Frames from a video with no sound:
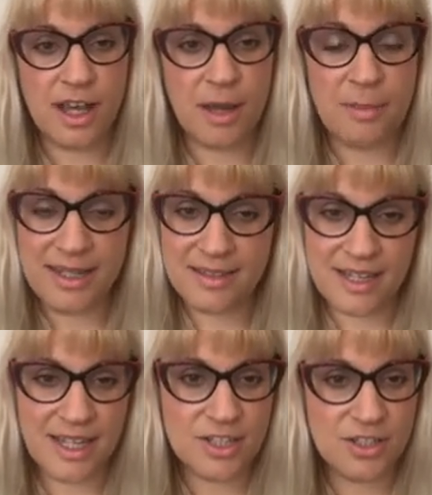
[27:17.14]
a
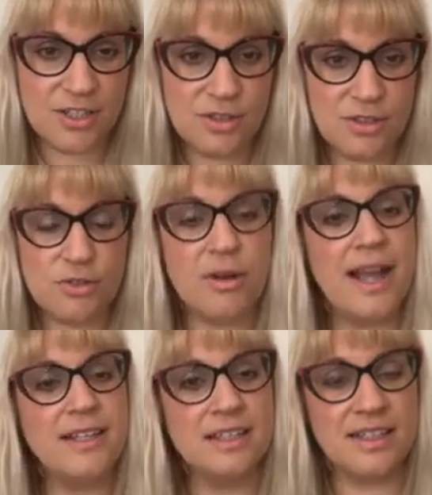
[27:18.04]
meditation to
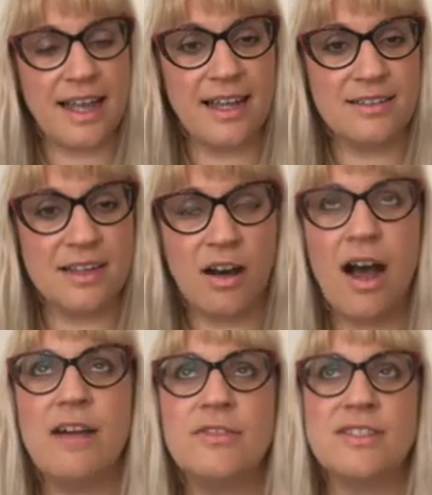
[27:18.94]
try and connect or
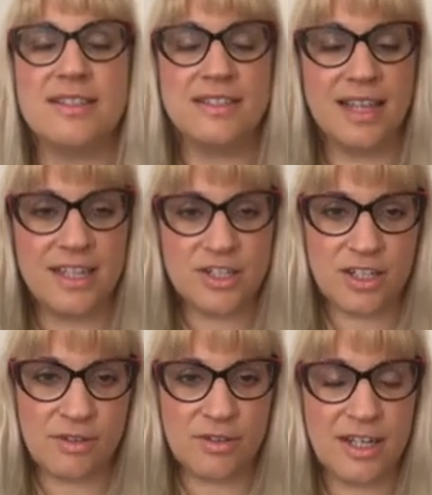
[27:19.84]
have a
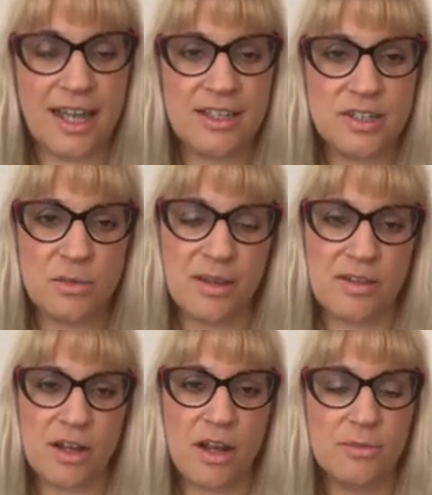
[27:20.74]
sensation of connection
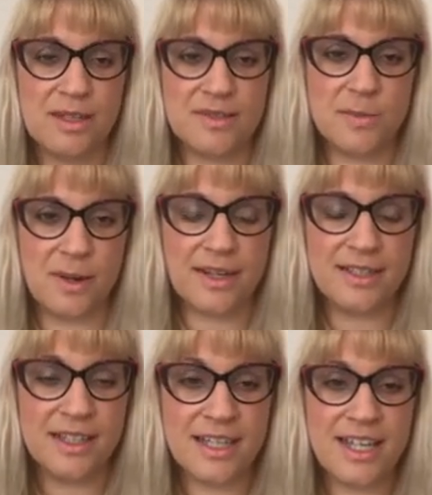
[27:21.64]
with your loved one in
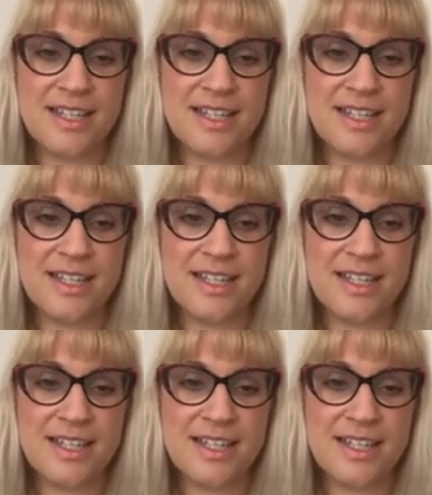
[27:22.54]
spirit,